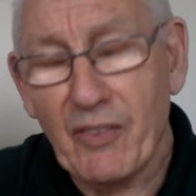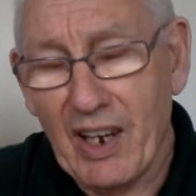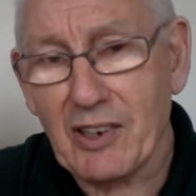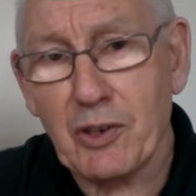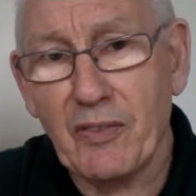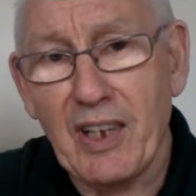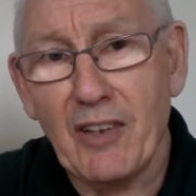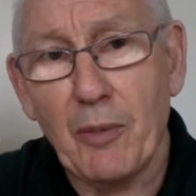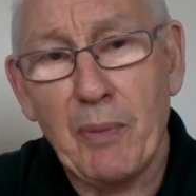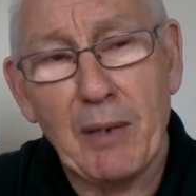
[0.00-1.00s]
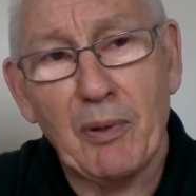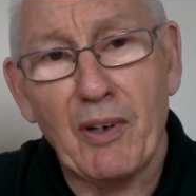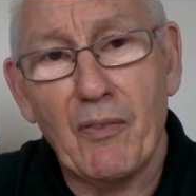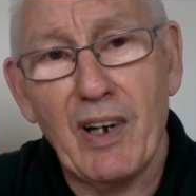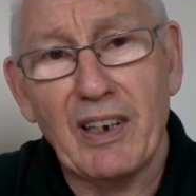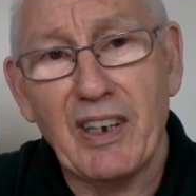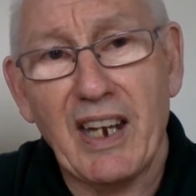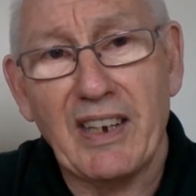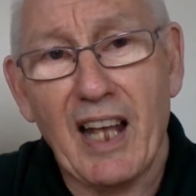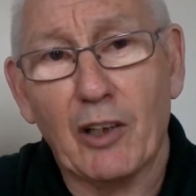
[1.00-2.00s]
That's they're the people that really
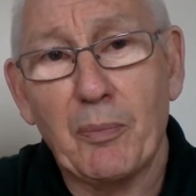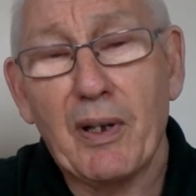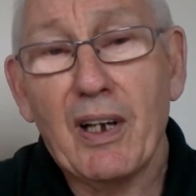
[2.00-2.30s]
need help.